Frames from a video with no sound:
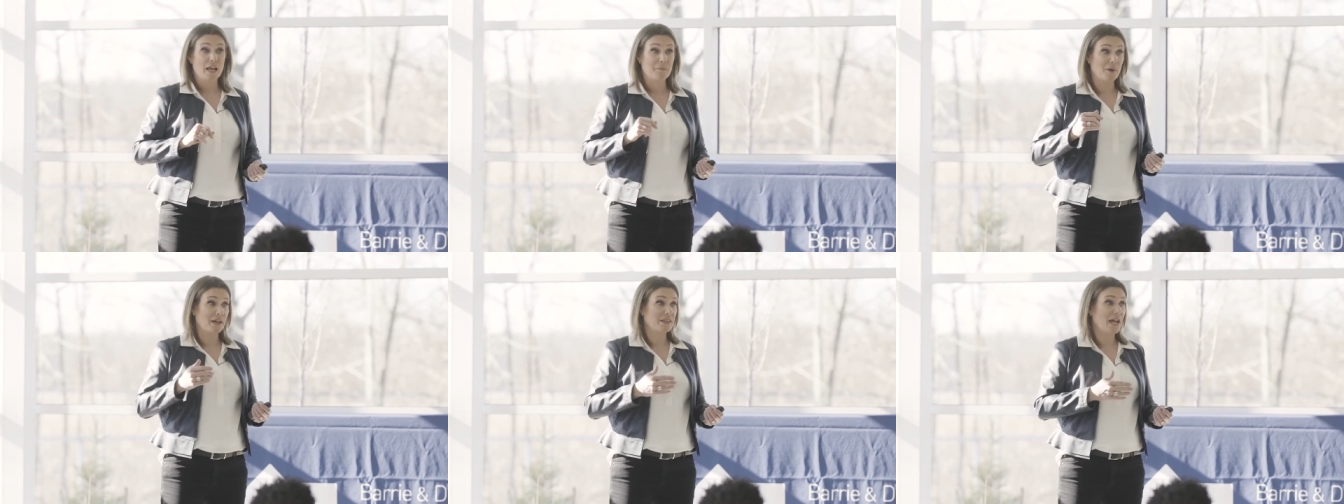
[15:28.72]

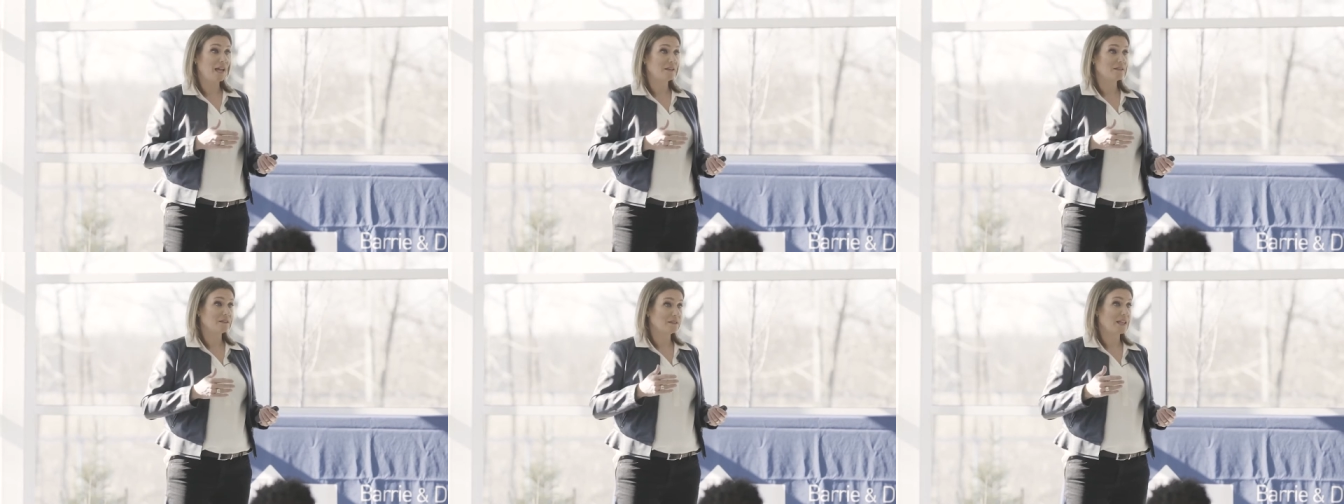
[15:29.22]
And by
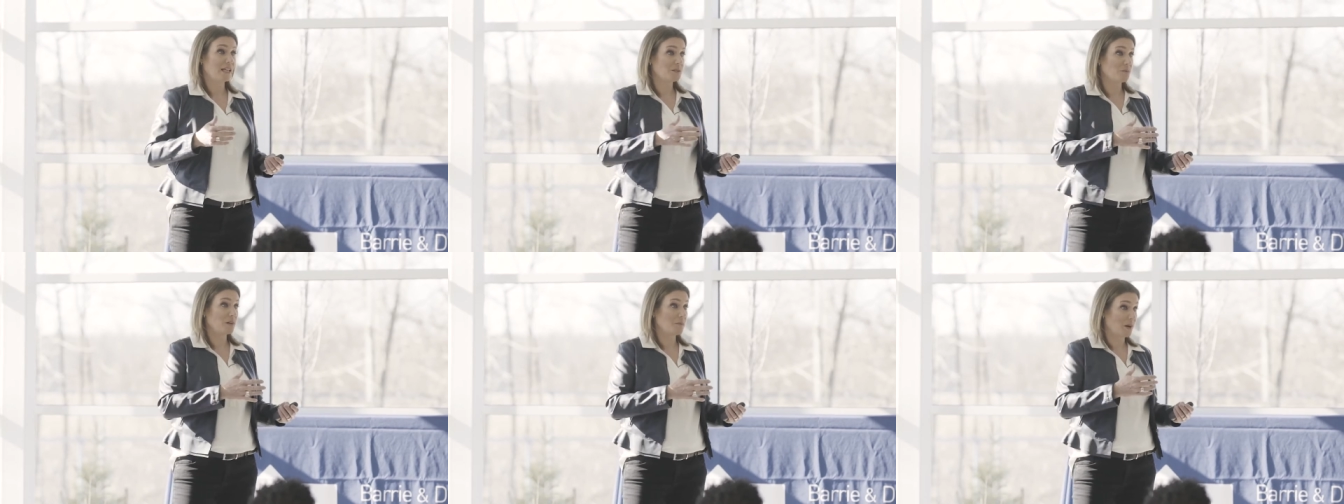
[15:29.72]
then,
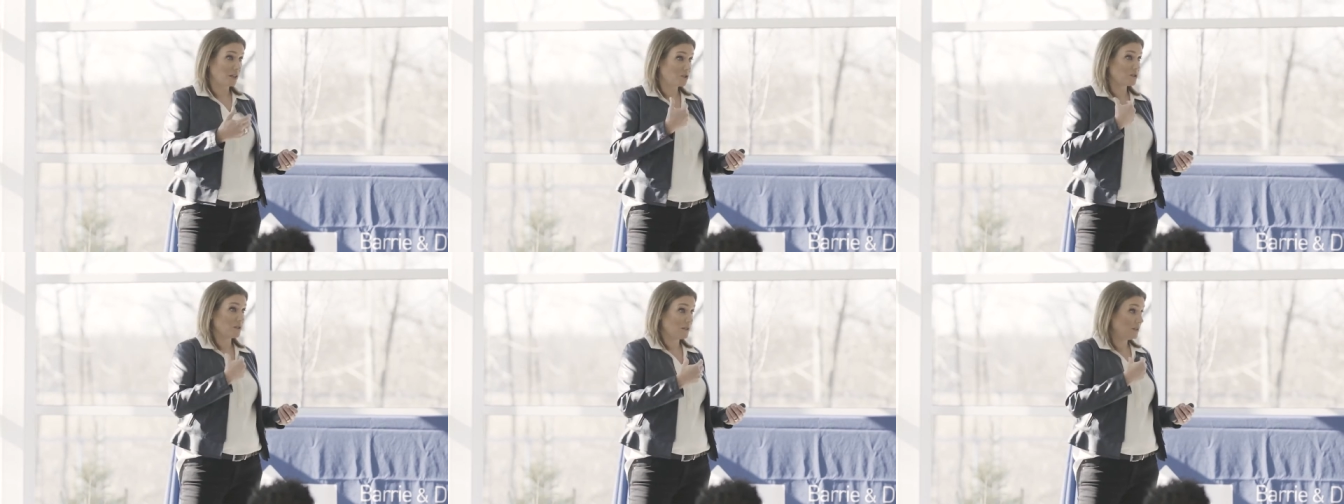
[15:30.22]
that's pretty
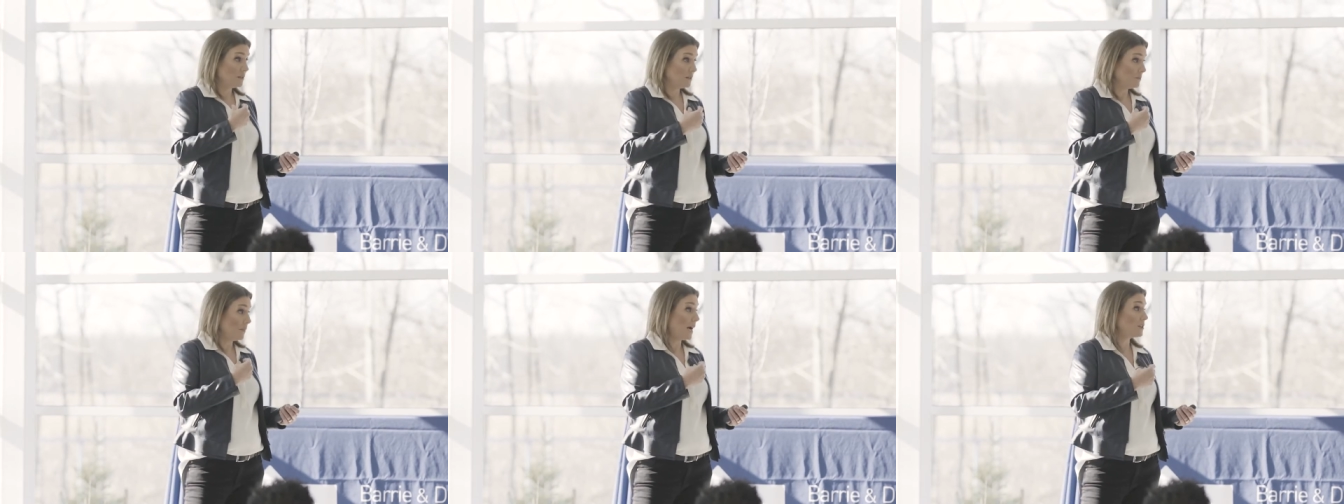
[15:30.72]
much
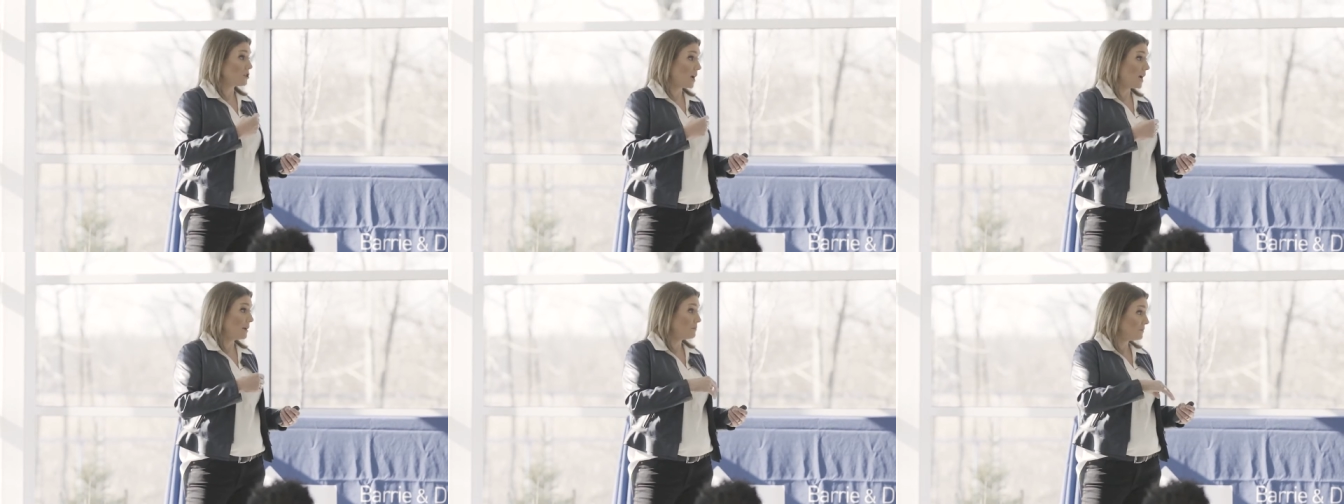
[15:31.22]
my
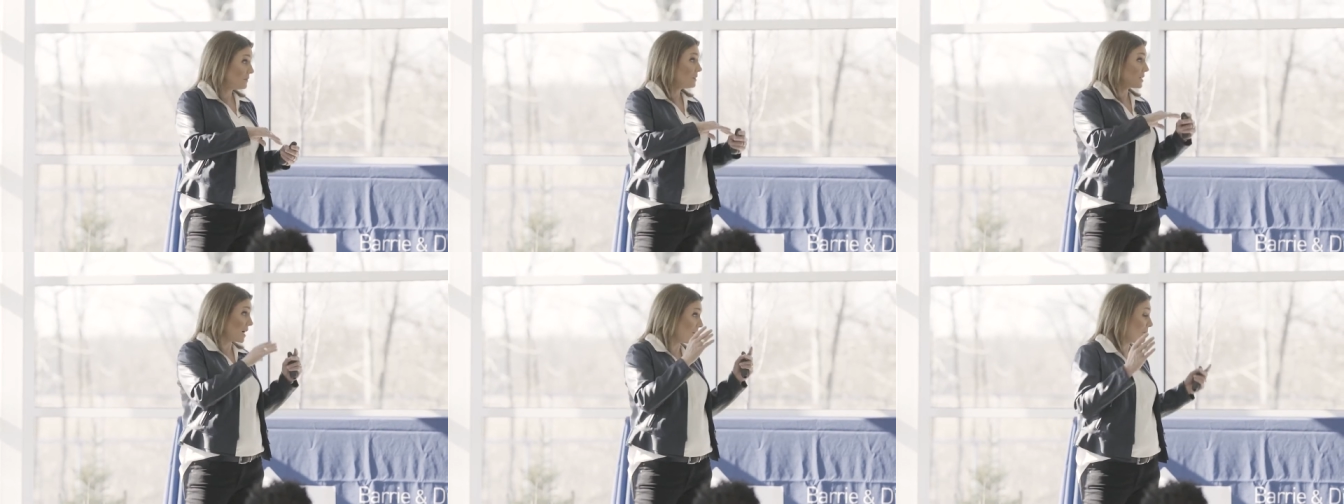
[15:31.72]
job
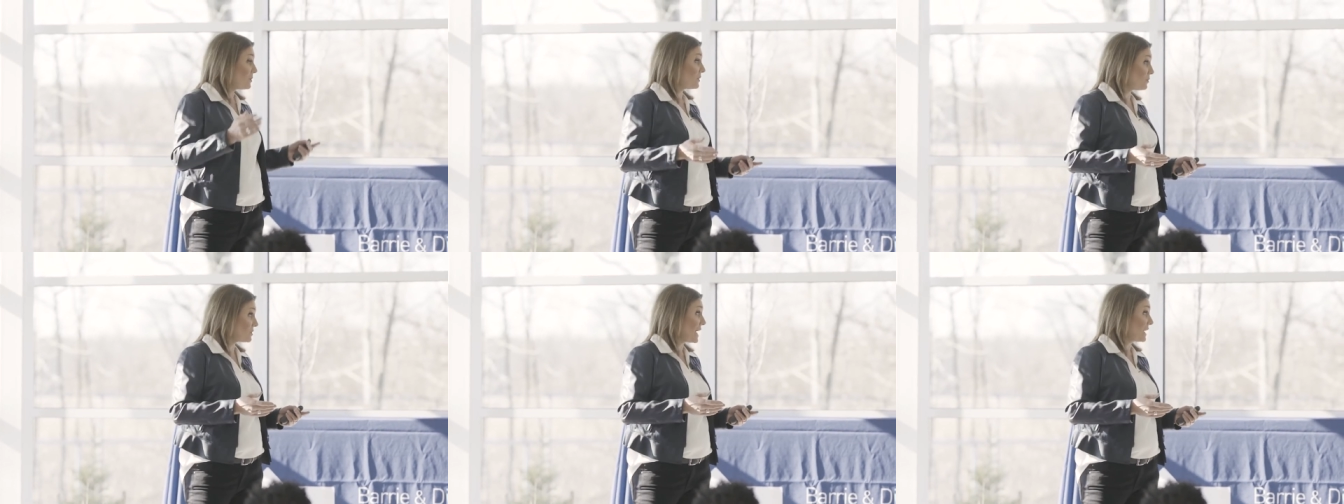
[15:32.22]
to come up with
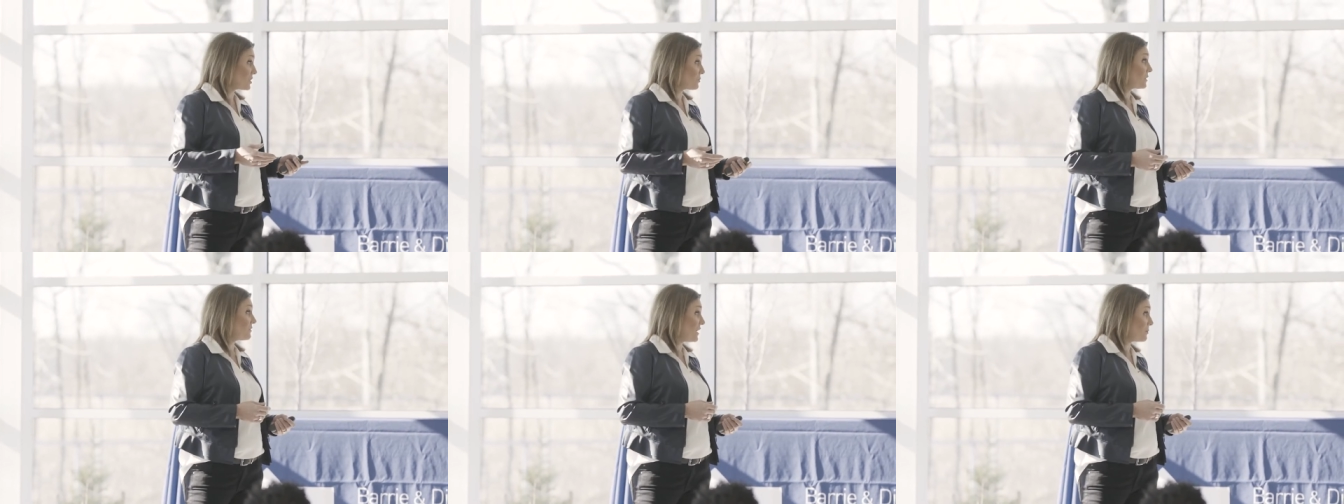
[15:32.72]
those next
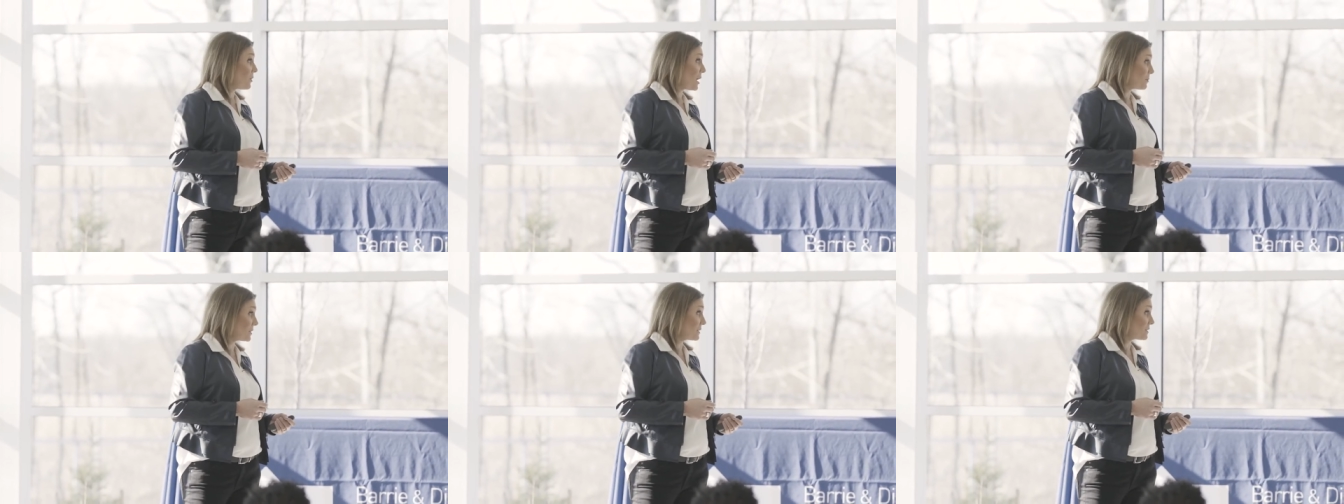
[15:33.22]
3 to 5
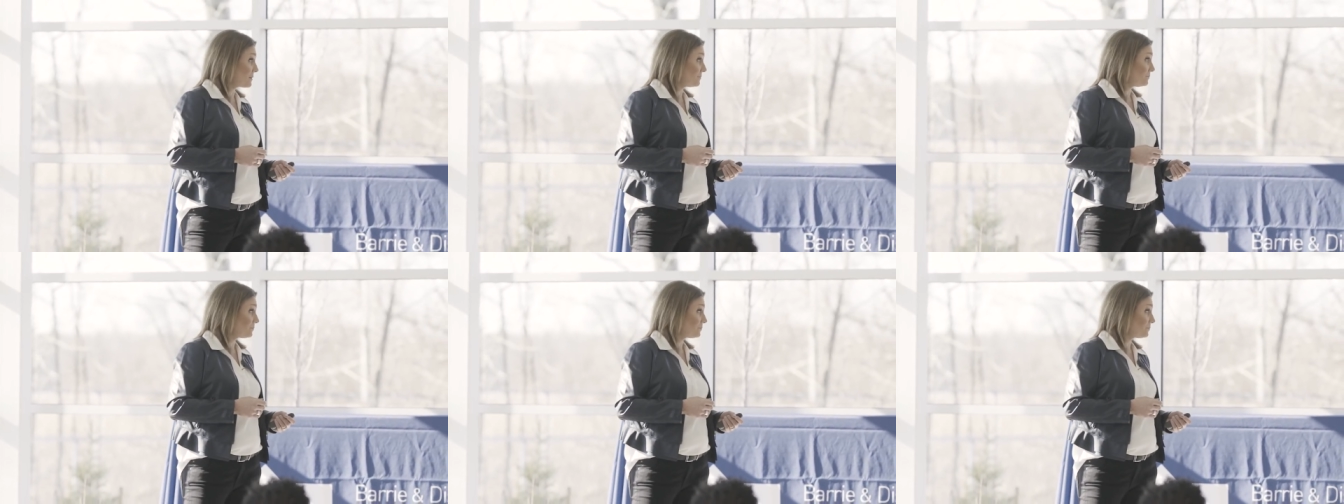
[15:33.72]
properties.